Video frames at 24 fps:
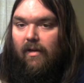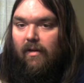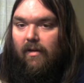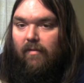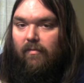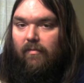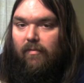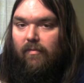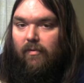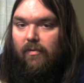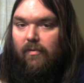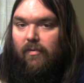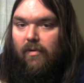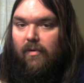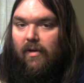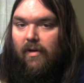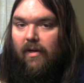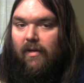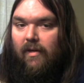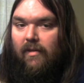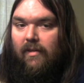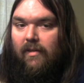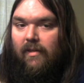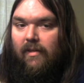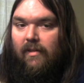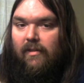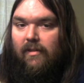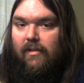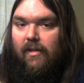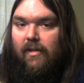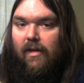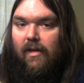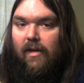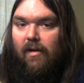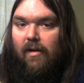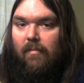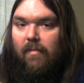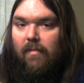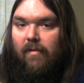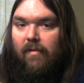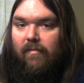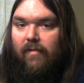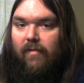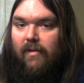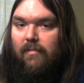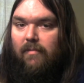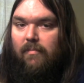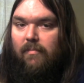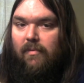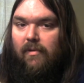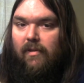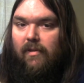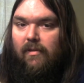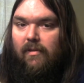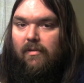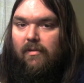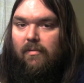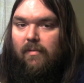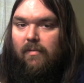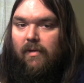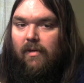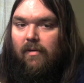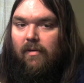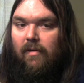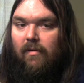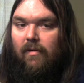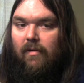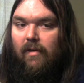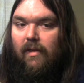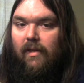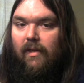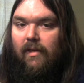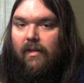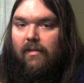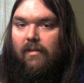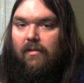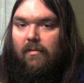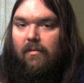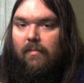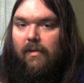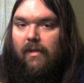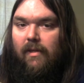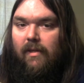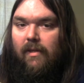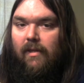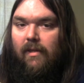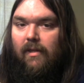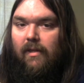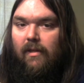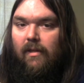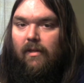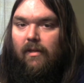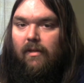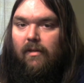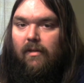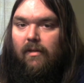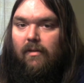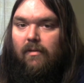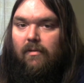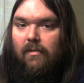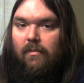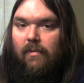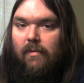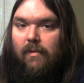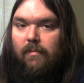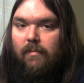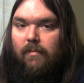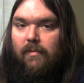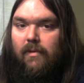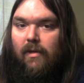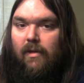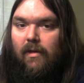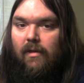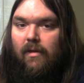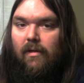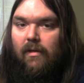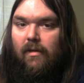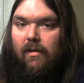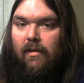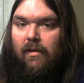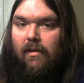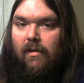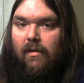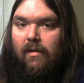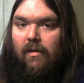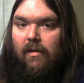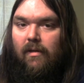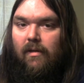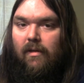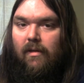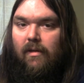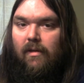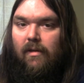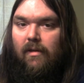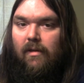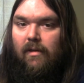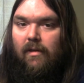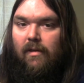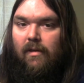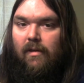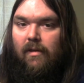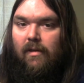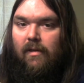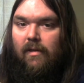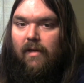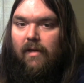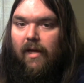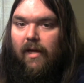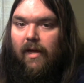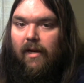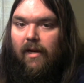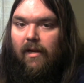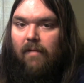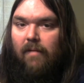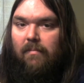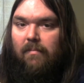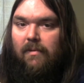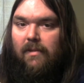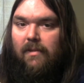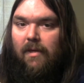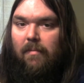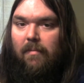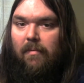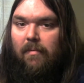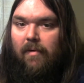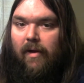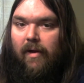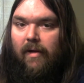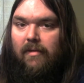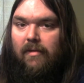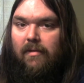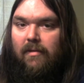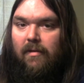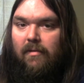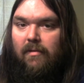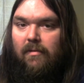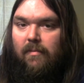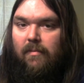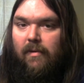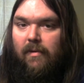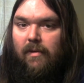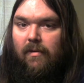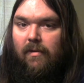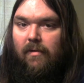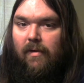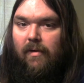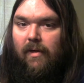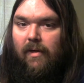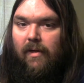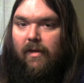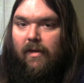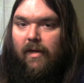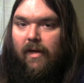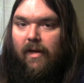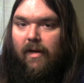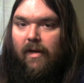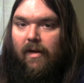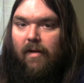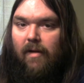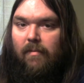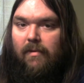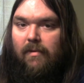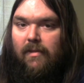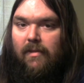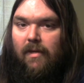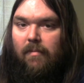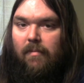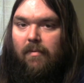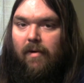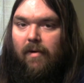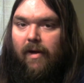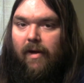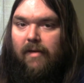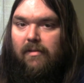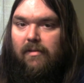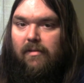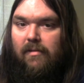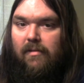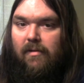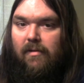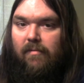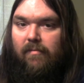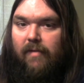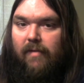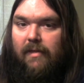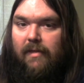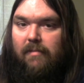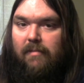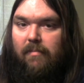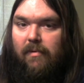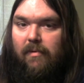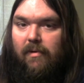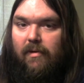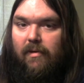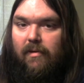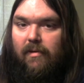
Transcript: for new content and check out my Facebook and Twitter. Links will be in the description. At Hobbie Job Reacts on Twitter and at Hobbie Job Reactions on Facebook.